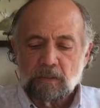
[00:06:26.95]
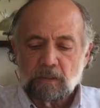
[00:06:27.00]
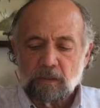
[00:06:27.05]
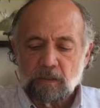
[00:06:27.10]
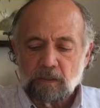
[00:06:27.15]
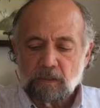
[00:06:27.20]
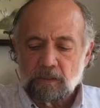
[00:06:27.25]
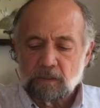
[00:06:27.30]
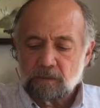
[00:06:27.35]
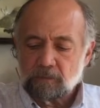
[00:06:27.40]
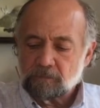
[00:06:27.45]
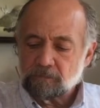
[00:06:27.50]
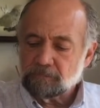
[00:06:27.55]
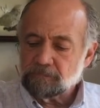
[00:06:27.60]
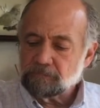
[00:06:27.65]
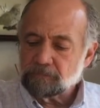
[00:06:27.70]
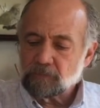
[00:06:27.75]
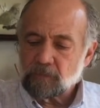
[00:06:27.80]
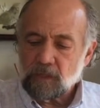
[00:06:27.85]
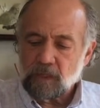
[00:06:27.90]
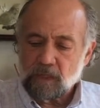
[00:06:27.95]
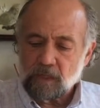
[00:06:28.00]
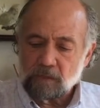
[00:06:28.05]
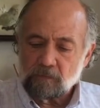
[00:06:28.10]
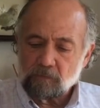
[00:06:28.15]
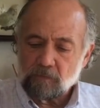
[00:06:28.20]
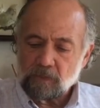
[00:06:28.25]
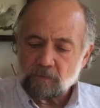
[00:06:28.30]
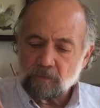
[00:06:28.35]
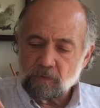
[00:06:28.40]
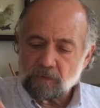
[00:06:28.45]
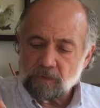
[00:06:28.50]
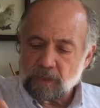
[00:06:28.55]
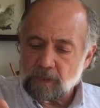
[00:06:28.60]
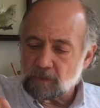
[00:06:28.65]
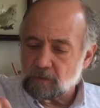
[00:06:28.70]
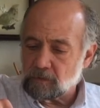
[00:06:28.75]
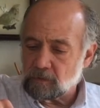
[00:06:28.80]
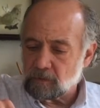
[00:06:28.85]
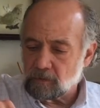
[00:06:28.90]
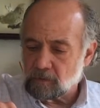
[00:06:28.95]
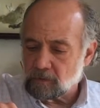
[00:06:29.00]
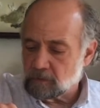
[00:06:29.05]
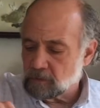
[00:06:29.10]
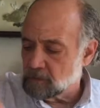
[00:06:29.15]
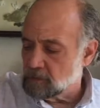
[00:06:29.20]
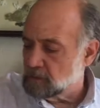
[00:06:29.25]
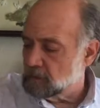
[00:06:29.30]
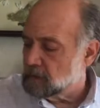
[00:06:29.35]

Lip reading: And we will then put